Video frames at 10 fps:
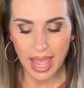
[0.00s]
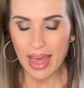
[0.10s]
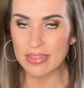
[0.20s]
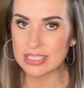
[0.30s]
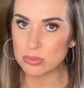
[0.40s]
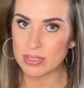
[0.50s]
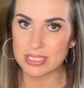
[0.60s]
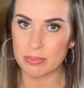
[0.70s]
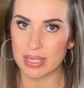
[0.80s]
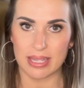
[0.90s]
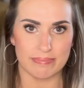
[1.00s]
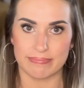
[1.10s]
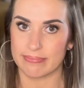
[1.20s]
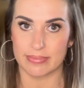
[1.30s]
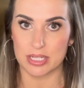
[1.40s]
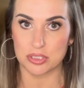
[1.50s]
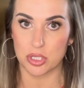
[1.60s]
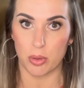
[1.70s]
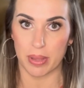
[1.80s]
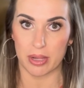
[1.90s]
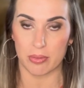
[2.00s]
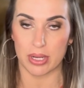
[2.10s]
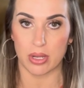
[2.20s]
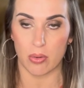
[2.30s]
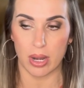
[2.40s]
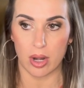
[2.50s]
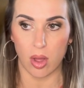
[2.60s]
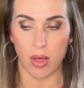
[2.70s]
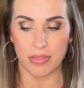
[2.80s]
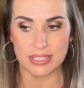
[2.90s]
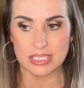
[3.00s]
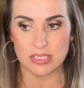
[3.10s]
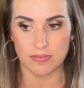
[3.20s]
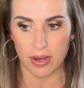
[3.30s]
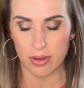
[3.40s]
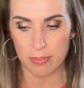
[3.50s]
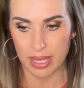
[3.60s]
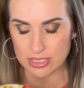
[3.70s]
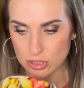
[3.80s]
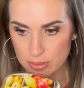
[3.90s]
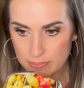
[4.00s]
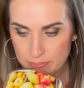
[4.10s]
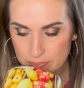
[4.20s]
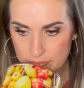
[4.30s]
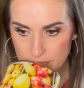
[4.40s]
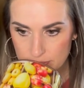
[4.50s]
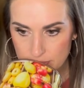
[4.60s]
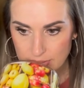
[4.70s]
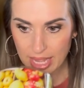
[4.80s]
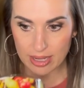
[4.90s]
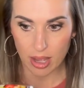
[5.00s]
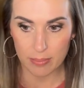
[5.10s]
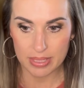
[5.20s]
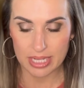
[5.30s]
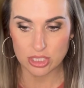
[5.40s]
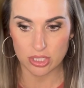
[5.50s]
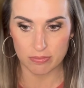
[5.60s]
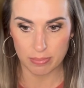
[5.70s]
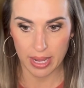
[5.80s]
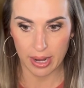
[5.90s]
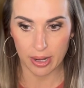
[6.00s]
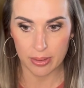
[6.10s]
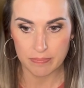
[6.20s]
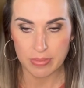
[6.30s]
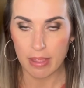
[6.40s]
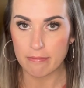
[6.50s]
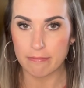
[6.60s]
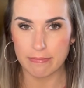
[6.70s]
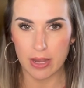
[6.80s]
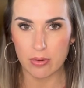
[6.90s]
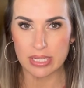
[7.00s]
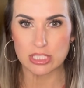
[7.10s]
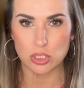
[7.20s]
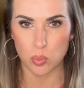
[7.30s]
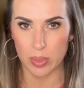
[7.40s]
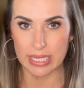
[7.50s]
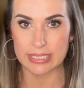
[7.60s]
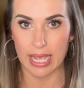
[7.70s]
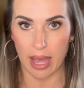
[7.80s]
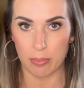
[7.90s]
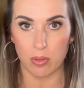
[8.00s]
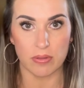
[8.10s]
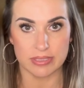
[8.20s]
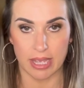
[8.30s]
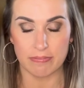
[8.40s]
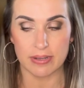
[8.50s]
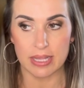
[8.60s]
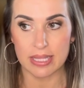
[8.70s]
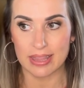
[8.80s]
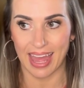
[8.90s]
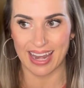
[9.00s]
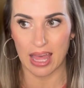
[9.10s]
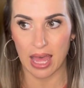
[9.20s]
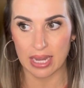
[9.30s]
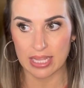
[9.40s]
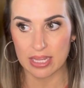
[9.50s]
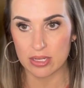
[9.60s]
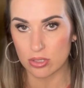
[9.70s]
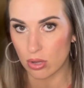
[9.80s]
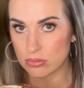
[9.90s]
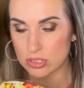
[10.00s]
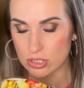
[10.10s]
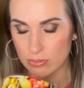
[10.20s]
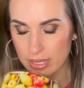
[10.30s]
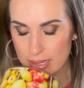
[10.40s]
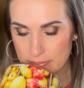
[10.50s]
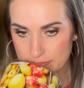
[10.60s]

And this one to me, there's no bakery note at all. This is very much that combination of pear, very sweet apple, definitely that honey note to it.